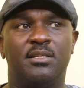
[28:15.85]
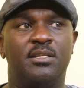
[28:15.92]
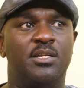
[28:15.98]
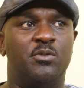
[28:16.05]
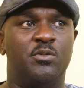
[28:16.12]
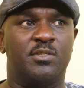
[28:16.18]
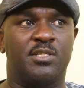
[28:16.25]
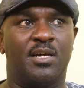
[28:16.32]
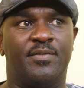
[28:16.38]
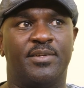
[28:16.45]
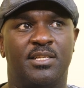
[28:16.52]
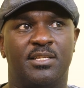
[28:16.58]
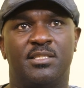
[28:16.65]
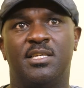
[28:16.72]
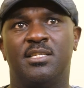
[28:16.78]
Then you discover
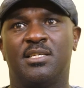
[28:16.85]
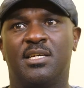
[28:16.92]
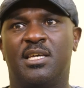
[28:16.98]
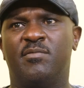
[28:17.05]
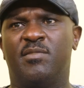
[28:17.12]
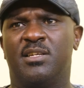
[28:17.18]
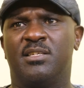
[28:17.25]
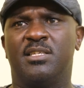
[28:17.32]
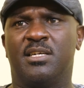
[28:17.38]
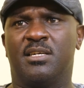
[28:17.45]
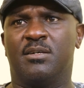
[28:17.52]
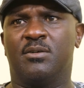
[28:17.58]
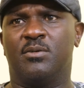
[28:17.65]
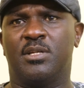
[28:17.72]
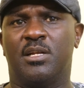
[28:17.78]
that there's a give and
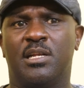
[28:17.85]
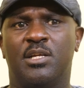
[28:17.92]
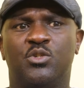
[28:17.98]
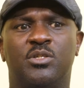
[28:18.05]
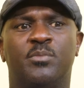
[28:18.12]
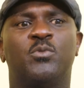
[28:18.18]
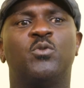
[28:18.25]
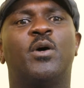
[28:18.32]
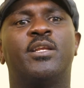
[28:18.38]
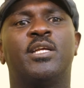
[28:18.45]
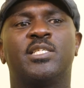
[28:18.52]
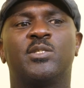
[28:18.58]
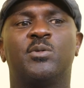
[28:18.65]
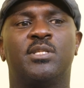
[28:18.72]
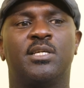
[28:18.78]
take on a relationship. No one
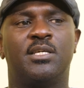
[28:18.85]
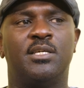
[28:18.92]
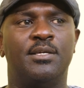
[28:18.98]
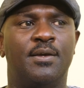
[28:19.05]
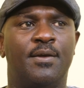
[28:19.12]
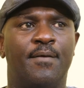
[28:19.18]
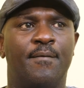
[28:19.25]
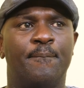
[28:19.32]
has got the key,